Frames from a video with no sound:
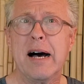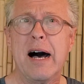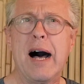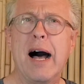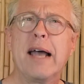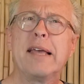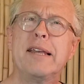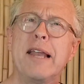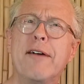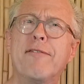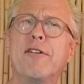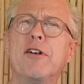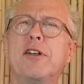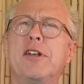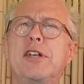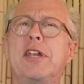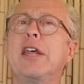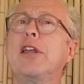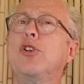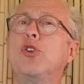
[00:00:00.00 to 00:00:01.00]
I never
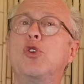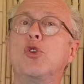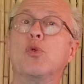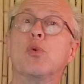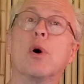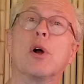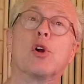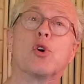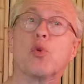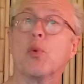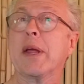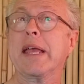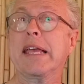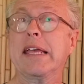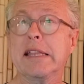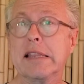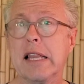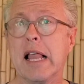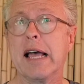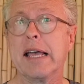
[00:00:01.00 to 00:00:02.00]
did do a
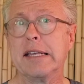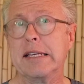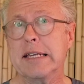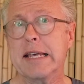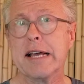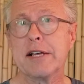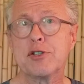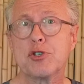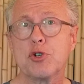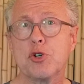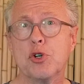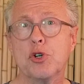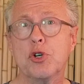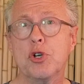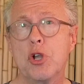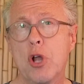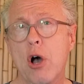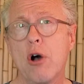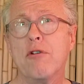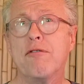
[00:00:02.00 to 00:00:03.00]
green light yes or
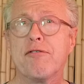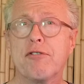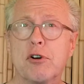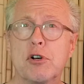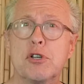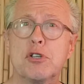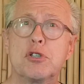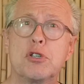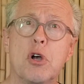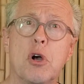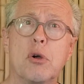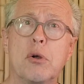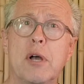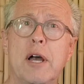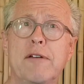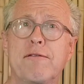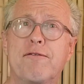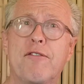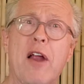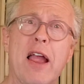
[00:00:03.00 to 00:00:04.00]
no for Ahsoka,
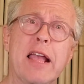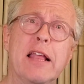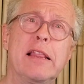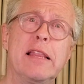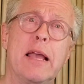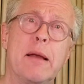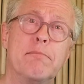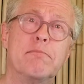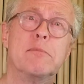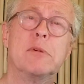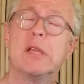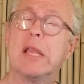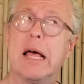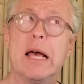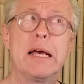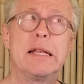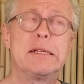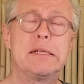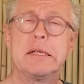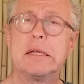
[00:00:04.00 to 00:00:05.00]
and frankly, I'm
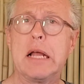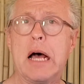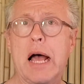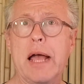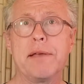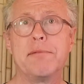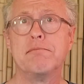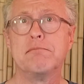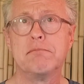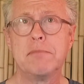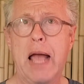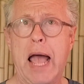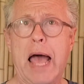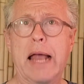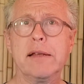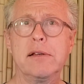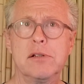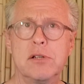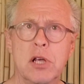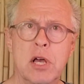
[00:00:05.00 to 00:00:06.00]
glad I
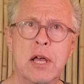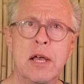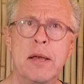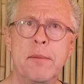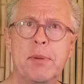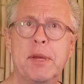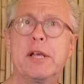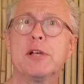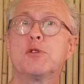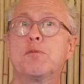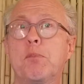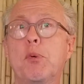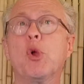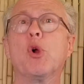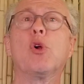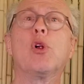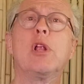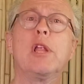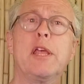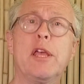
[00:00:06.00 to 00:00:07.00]
hadn't, because
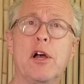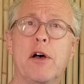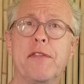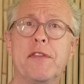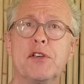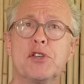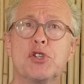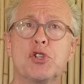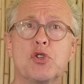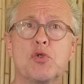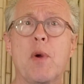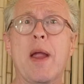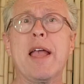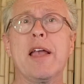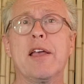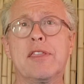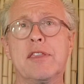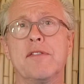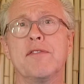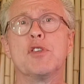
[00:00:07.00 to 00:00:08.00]
purely on the
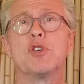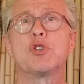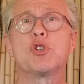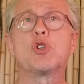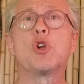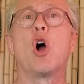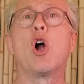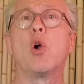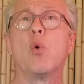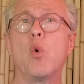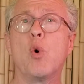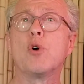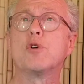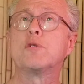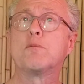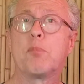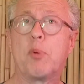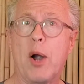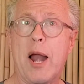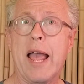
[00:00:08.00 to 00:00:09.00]
strength of the Star
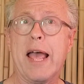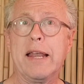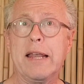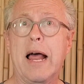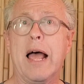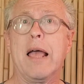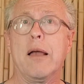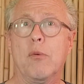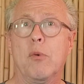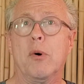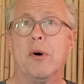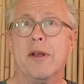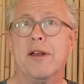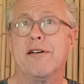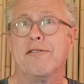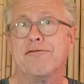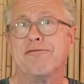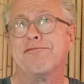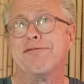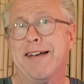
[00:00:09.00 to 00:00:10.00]
Wars brand, I would
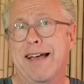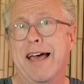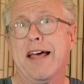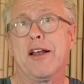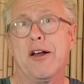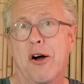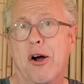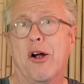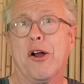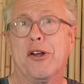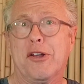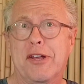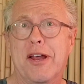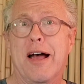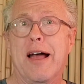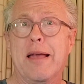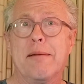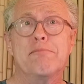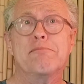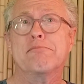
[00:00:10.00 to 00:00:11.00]
have had a hard
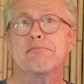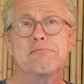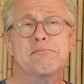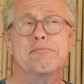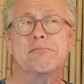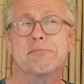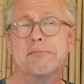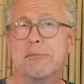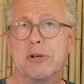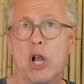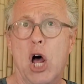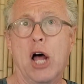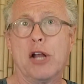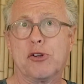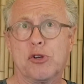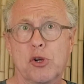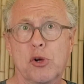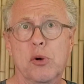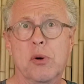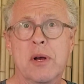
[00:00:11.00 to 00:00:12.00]
time
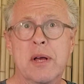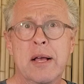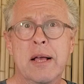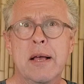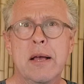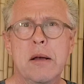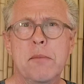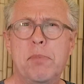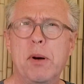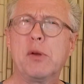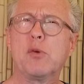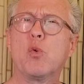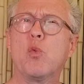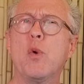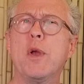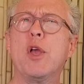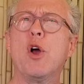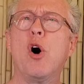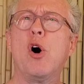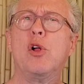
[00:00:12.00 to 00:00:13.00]
not to. But
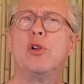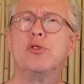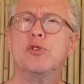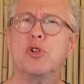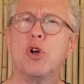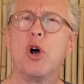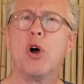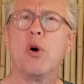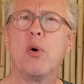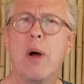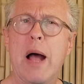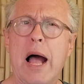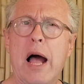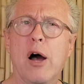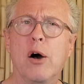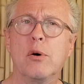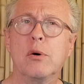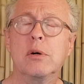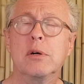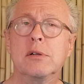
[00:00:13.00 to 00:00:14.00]
we all know
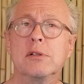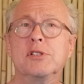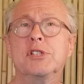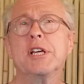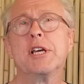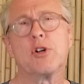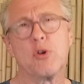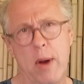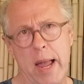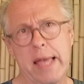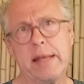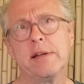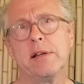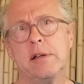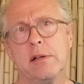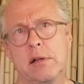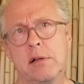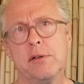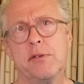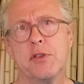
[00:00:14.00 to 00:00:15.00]
how
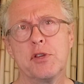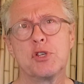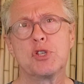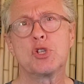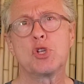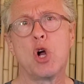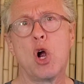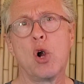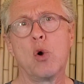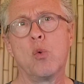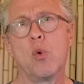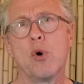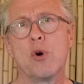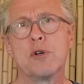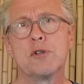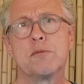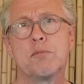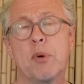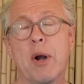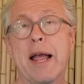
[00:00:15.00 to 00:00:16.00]
degraded the Star
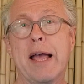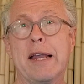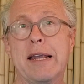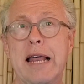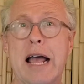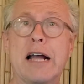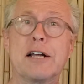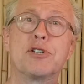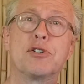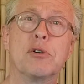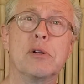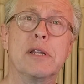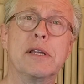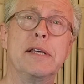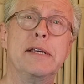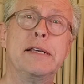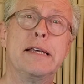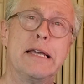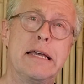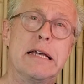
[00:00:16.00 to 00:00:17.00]
Wars brand
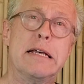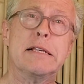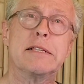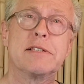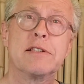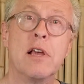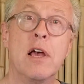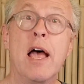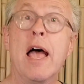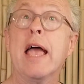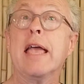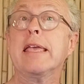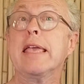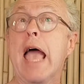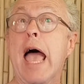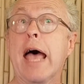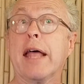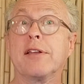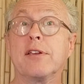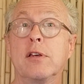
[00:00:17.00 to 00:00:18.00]
actually is.
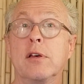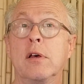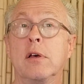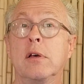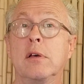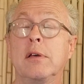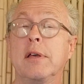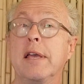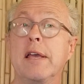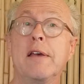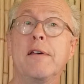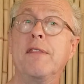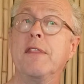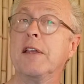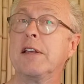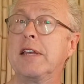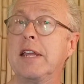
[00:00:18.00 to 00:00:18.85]
Yet, in the